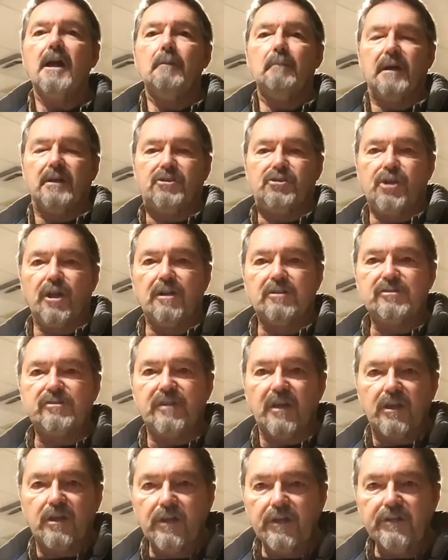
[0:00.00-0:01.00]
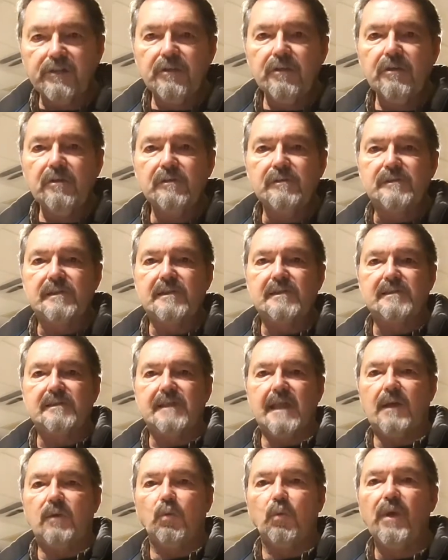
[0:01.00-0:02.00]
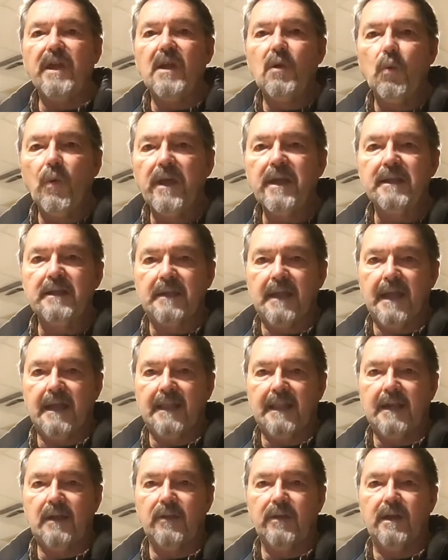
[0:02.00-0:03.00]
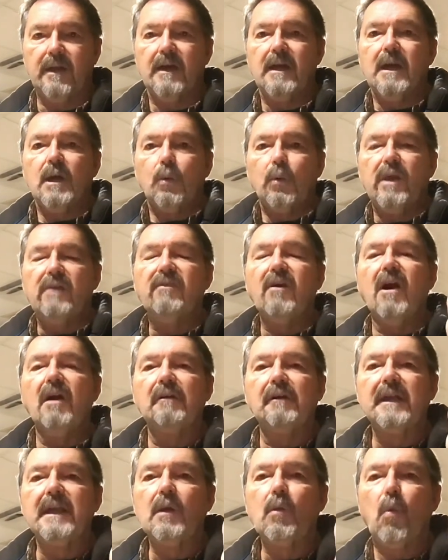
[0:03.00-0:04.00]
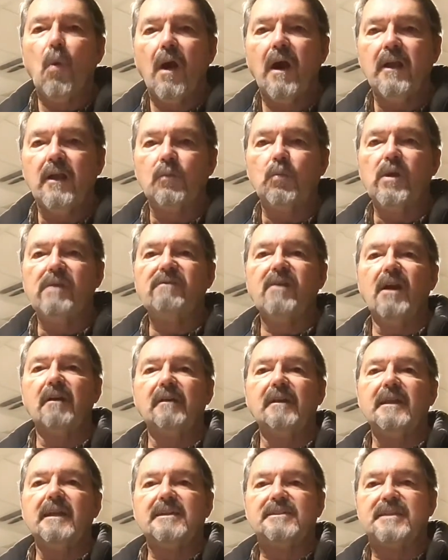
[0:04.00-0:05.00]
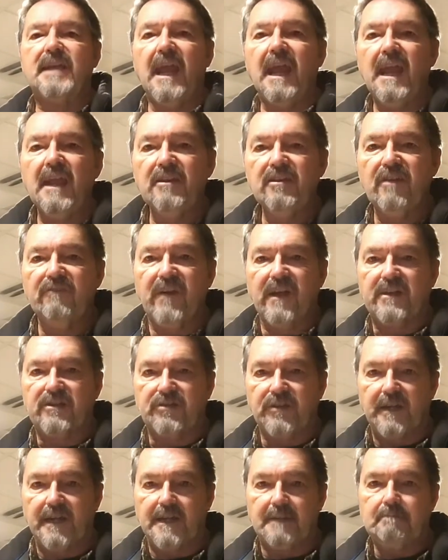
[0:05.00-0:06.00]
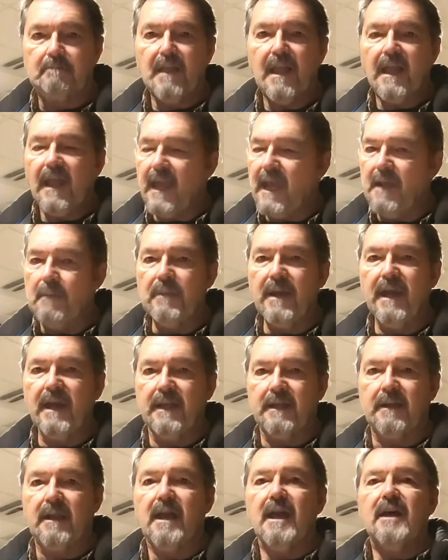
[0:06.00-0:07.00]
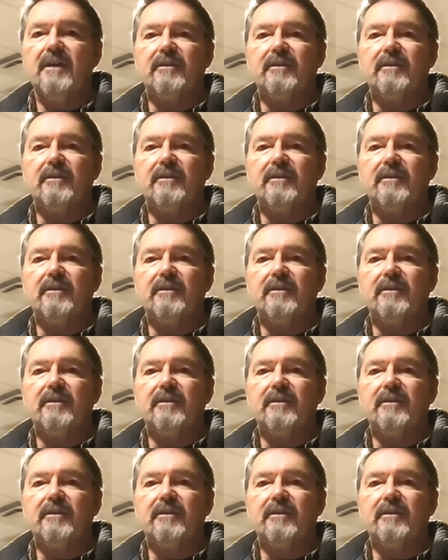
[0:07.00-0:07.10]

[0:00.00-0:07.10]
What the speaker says: But church, the good news is that we win, hallelujah. We've already won, we've already attained the victory, amen.